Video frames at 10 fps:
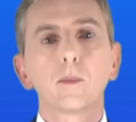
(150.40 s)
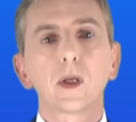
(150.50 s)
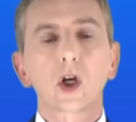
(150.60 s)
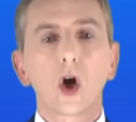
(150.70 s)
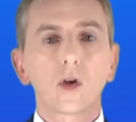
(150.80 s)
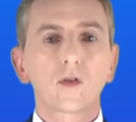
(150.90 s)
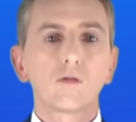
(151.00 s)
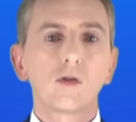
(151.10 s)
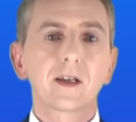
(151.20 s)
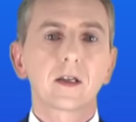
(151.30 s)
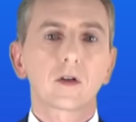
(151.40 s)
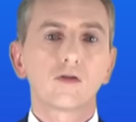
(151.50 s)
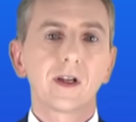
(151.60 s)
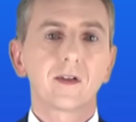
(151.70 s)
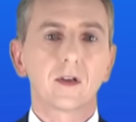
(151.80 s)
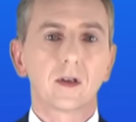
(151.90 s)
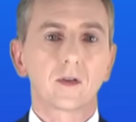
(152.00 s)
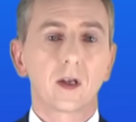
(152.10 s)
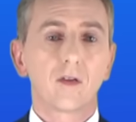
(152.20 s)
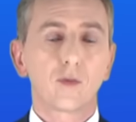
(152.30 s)
Because the rate
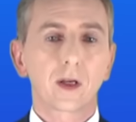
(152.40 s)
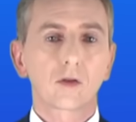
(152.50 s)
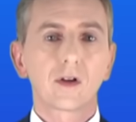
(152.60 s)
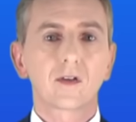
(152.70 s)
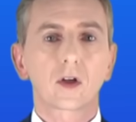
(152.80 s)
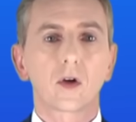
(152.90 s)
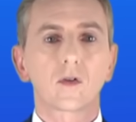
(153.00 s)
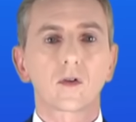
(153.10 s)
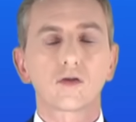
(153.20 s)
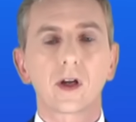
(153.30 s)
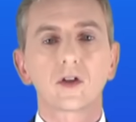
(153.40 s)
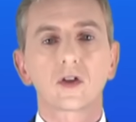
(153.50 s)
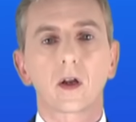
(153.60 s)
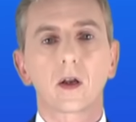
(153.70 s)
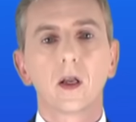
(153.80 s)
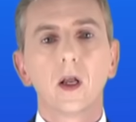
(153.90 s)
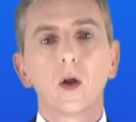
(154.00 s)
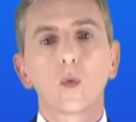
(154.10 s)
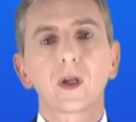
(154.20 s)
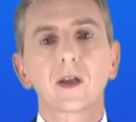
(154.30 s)
increases if we increase the concentration,
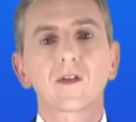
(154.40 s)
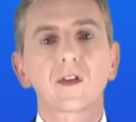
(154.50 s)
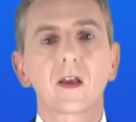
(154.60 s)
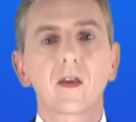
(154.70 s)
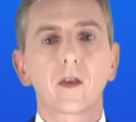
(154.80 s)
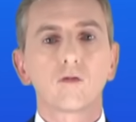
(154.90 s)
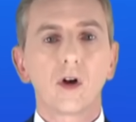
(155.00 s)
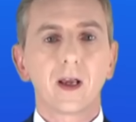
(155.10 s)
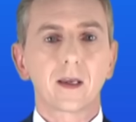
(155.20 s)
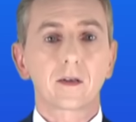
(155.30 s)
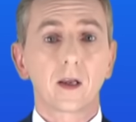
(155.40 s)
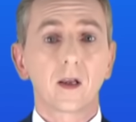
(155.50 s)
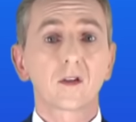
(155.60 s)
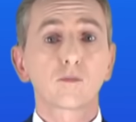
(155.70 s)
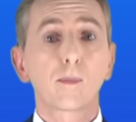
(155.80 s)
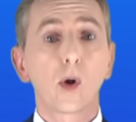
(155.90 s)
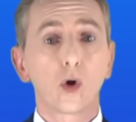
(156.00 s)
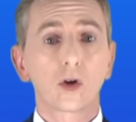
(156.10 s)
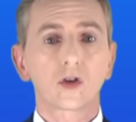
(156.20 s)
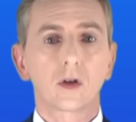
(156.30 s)
we can say that the rate is
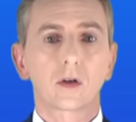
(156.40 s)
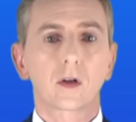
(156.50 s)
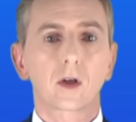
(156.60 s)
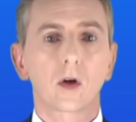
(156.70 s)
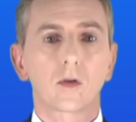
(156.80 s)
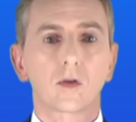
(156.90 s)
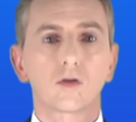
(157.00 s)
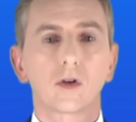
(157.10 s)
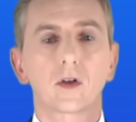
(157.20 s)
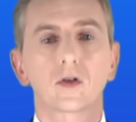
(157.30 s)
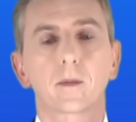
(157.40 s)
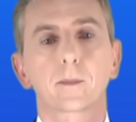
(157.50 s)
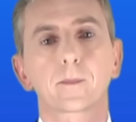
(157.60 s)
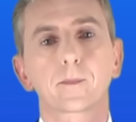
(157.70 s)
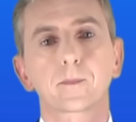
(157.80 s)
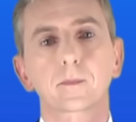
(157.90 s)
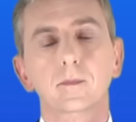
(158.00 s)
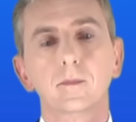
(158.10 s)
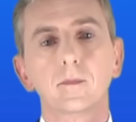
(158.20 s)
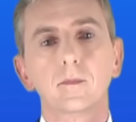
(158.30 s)
proportional to the concentration.
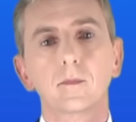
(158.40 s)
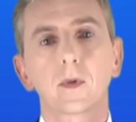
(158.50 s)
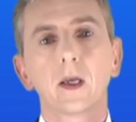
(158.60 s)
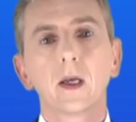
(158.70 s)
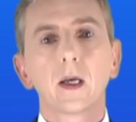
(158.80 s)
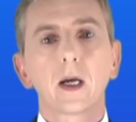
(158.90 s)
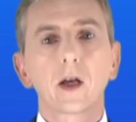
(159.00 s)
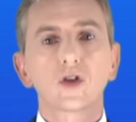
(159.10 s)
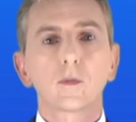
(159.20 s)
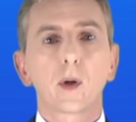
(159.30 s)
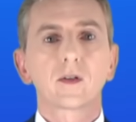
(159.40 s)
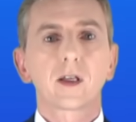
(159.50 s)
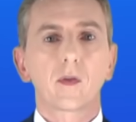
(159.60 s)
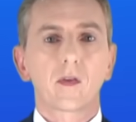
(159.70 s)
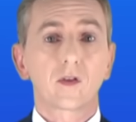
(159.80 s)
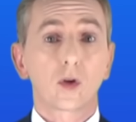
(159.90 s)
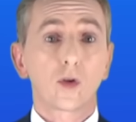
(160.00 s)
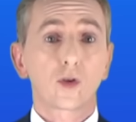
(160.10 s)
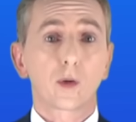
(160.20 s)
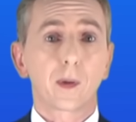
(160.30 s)
I should point out that this
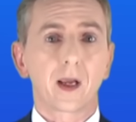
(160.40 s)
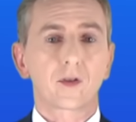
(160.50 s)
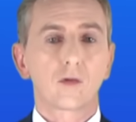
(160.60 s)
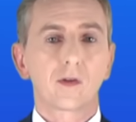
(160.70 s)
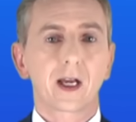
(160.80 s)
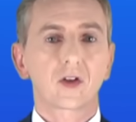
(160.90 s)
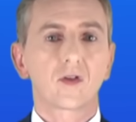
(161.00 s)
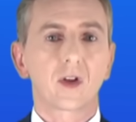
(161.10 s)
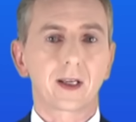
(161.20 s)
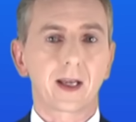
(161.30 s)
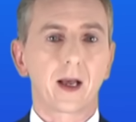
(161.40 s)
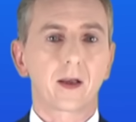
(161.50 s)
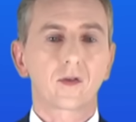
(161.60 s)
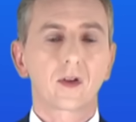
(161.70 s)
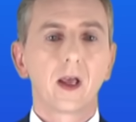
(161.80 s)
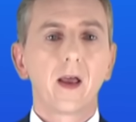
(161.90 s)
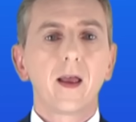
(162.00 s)
also applies to reactions in a gas.